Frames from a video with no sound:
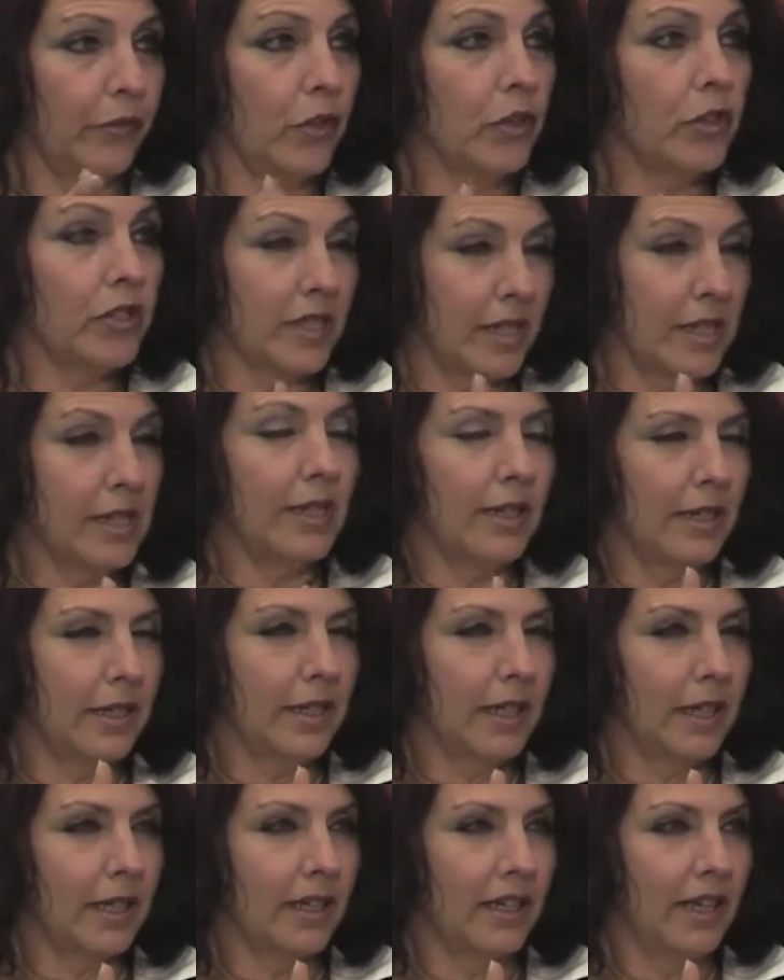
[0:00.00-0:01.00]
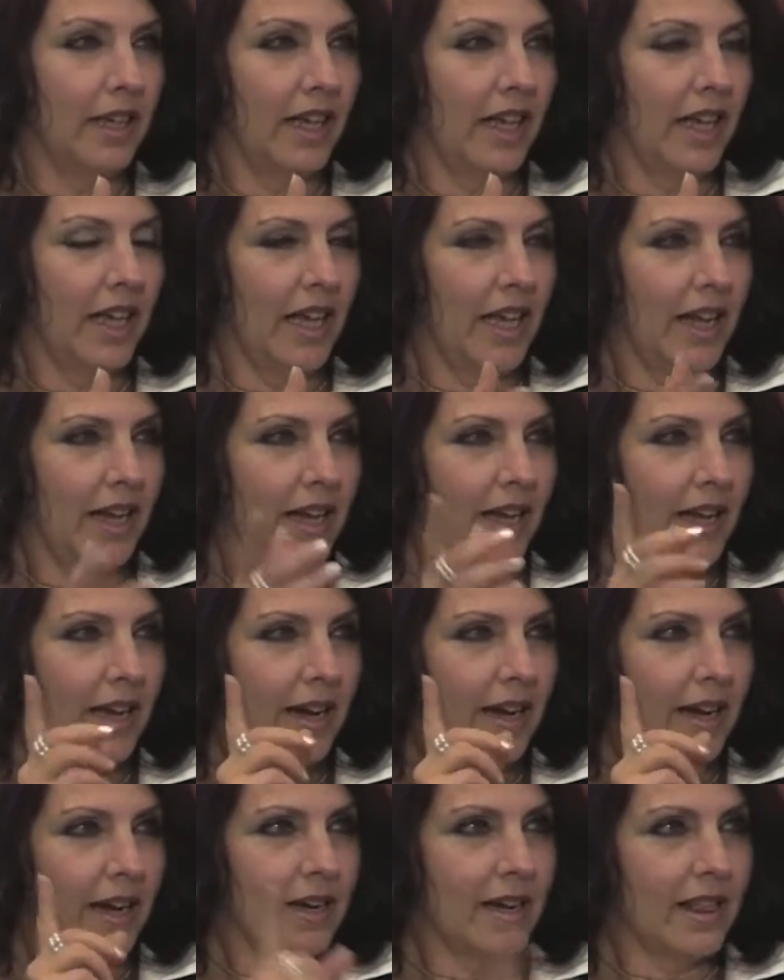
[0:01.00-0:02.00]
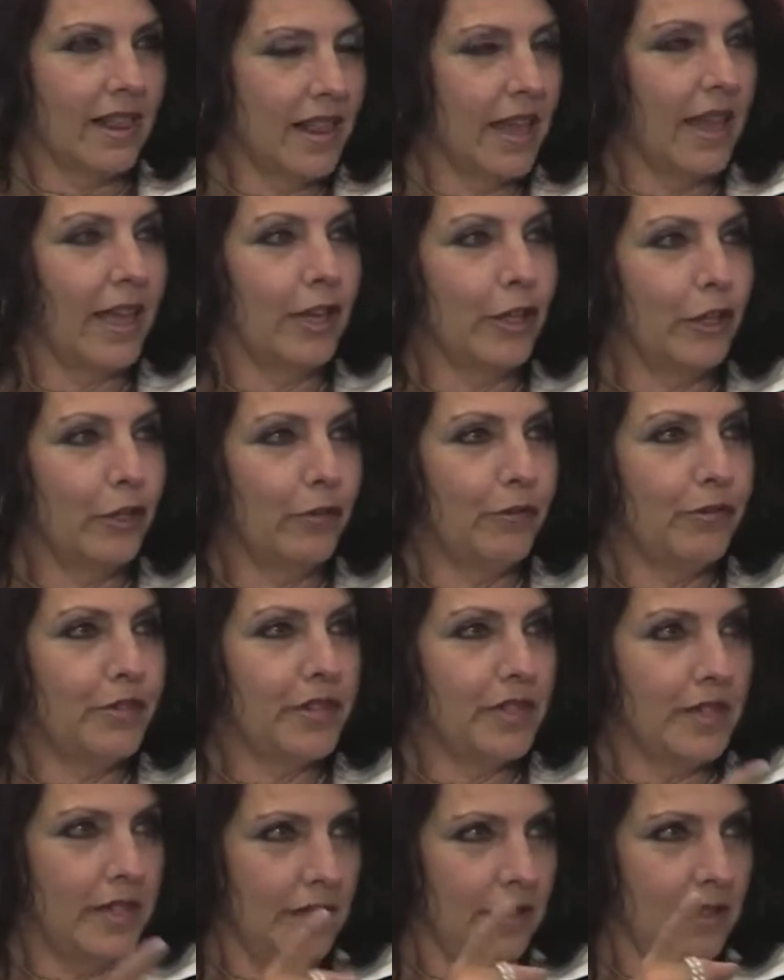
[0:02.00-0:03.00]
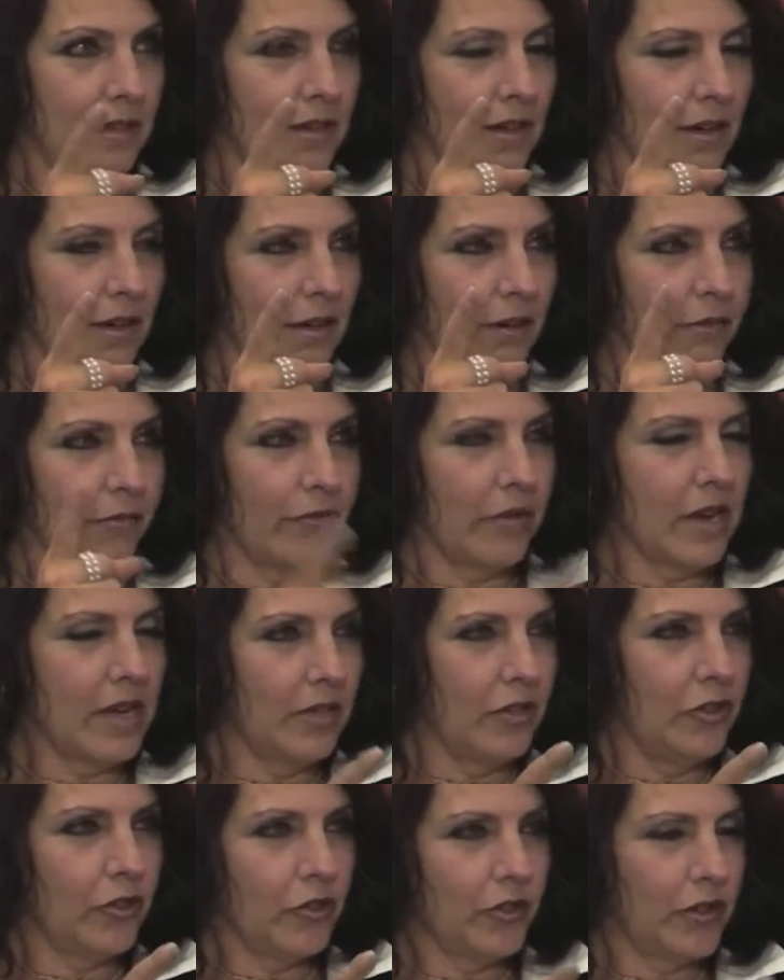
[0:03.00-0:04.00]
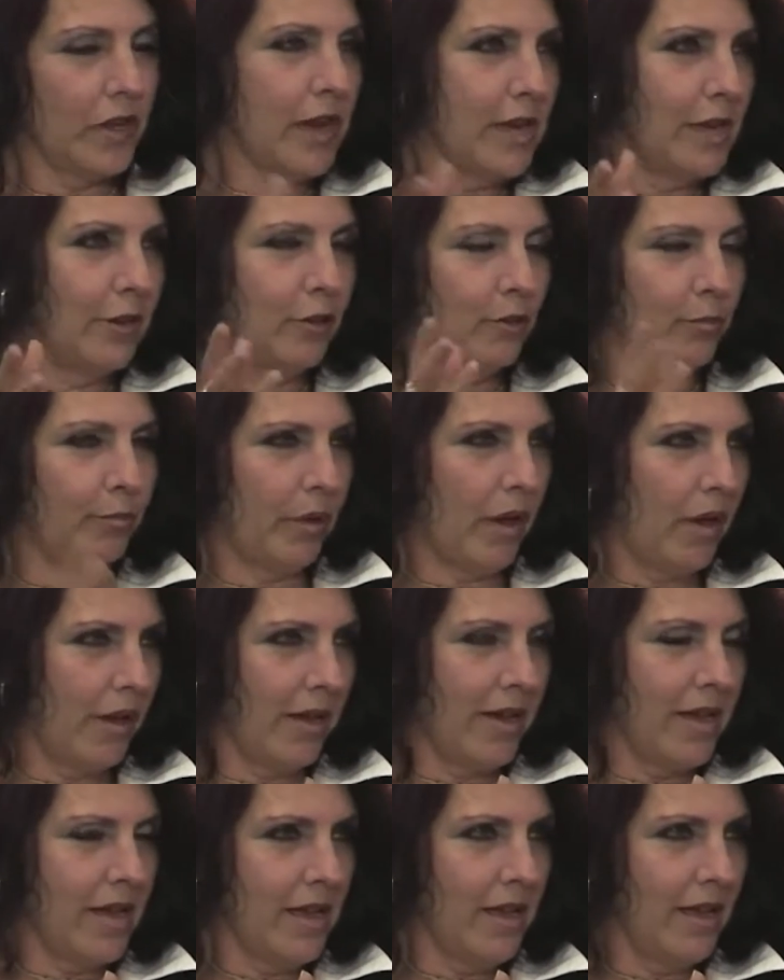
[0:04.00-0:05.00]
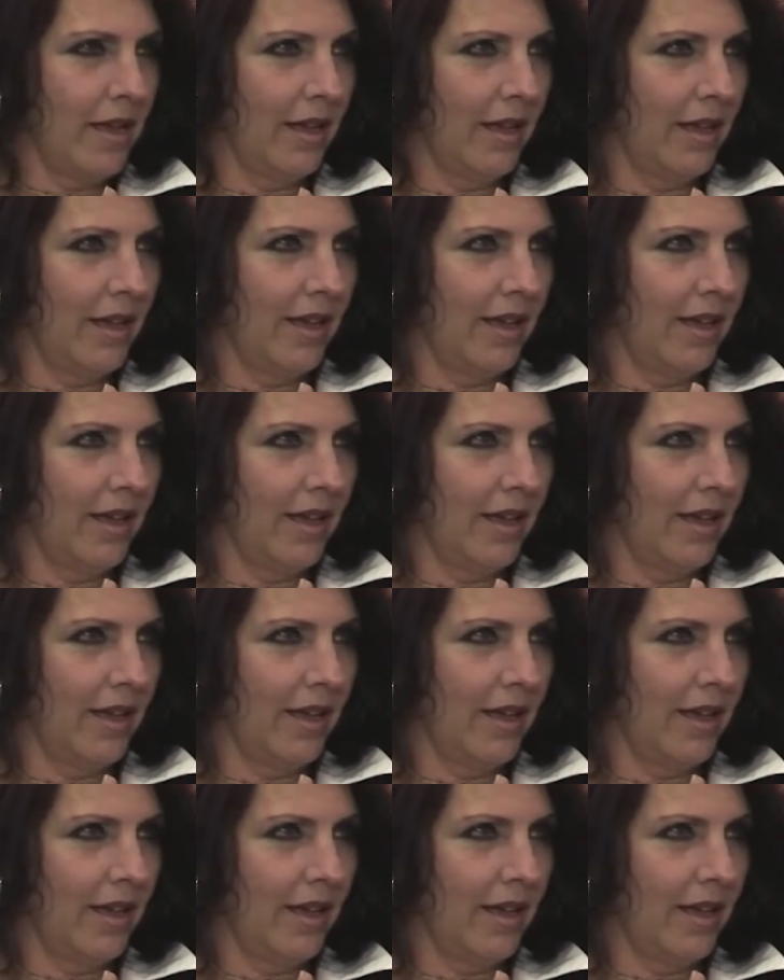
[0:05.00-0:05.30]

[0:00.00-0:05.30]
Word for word: F- first inkling. Is... And then you've seen a friend. You're saying goodbye.